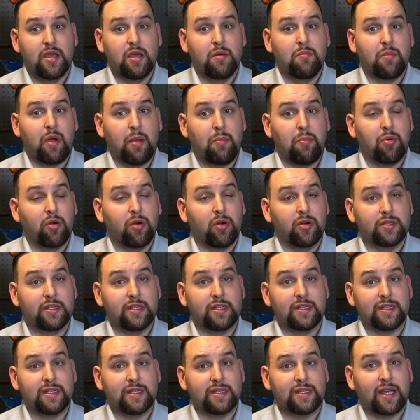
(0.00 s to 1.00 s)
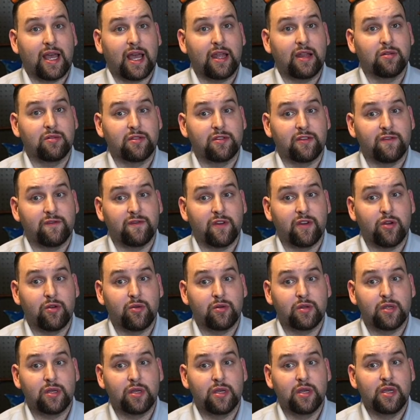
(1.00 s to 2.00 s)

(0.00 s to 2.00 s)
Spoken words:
by persons entitled to vote,